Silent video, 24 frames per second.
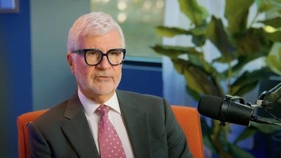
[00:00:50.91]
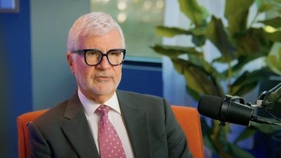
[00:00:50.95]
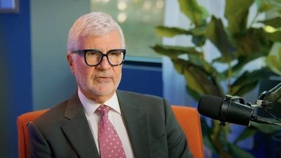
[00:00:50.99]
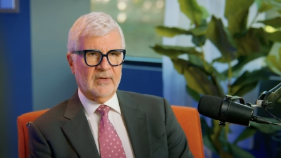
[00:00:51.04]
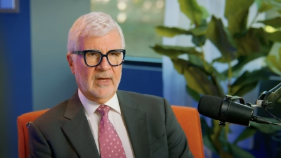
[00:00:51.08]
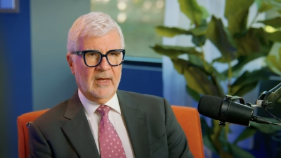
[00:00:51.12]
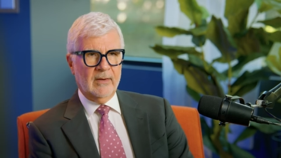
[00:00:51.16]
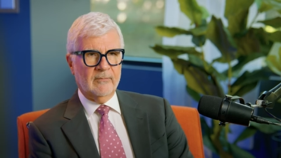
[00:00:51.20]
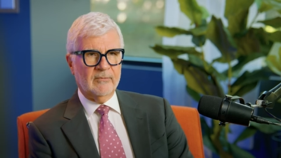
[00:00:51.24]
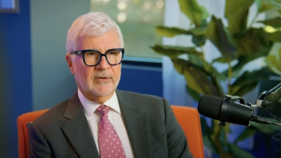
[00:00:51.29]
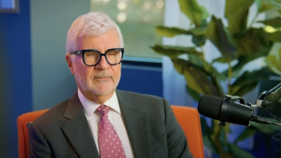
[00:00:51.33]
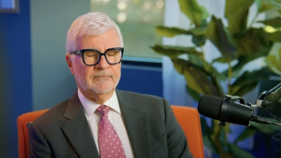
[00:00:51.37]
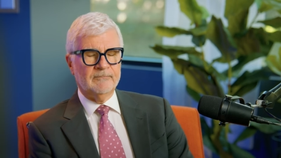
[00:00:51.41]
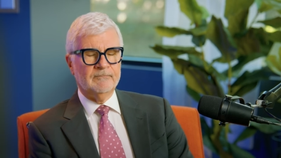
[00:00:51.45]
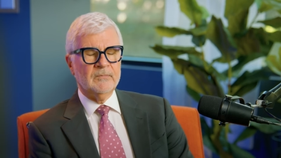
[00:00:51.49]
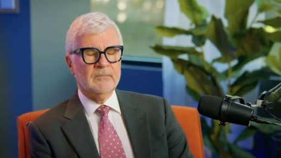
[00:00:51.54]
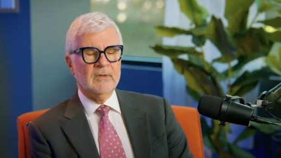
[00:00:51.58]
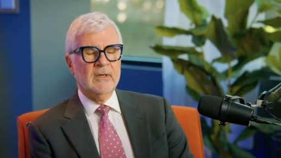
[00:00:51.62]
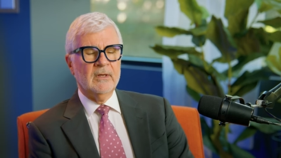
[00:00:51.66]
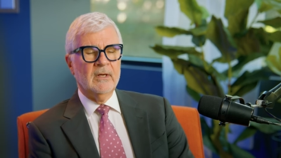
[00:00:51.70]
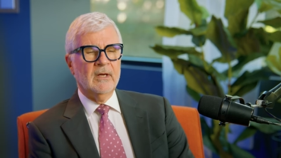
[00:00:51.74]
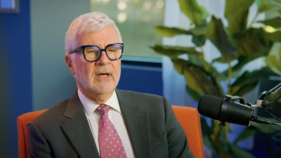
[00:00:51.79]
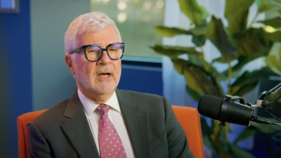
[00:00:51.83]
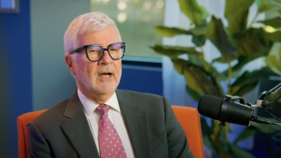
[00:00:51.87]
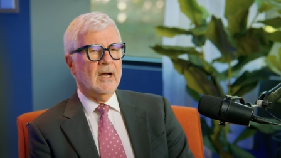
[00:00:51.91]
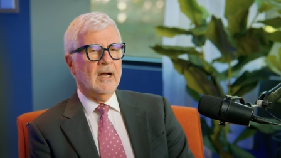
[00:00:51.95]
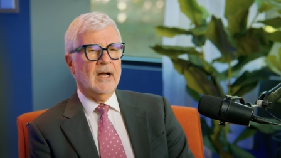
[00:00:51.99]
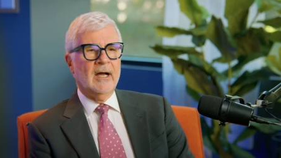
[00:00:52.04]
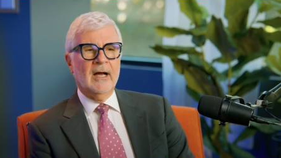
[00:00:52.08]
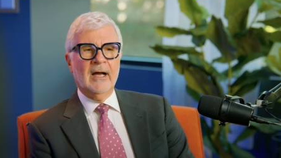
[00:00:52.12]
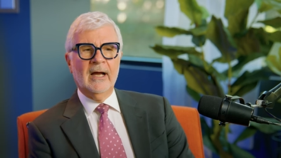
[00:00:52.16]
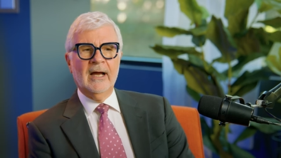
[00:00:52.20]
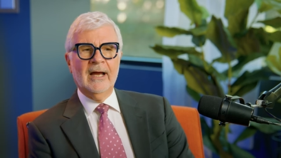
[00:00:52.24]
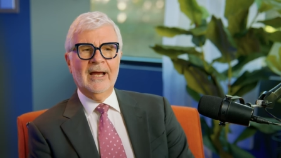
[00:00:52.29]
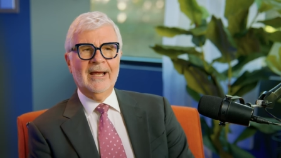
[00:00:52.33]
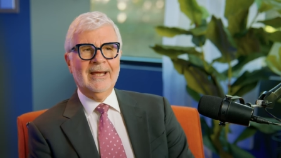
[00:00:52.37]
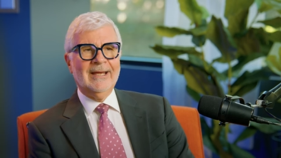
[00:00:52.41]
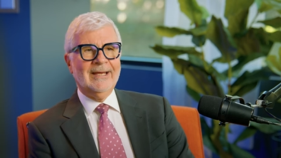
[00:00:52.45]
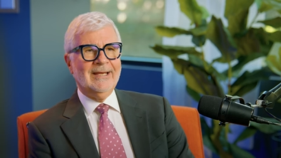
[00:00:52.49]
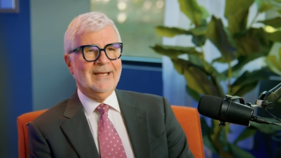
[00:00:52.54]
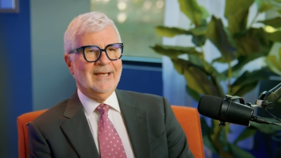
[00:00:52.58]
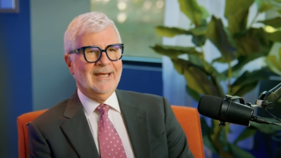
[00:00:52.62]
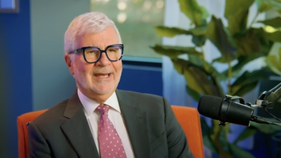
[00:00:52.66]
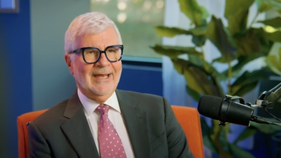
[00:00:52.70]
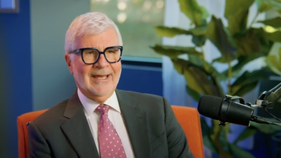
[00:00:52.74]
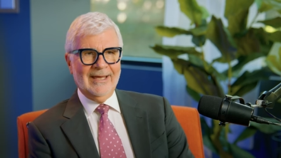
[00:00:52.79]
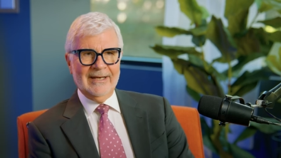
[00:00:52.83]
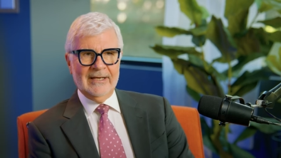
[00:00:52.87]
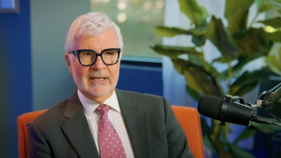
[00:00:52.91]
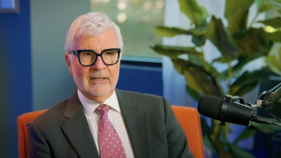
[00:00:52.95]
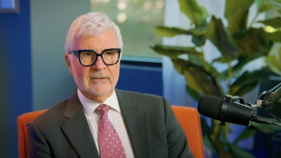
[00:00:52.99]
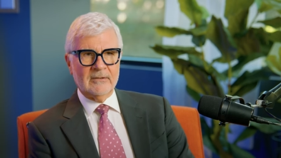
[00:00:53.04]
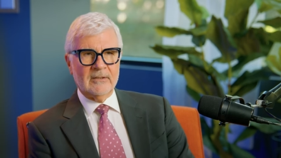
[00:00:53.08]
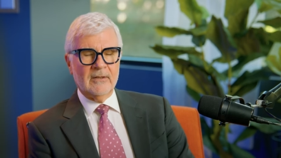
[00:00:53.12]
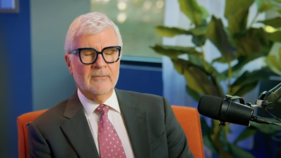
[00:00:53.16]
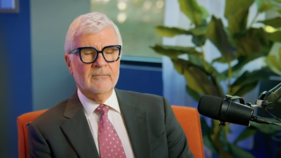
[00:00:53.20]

salmon. I get it.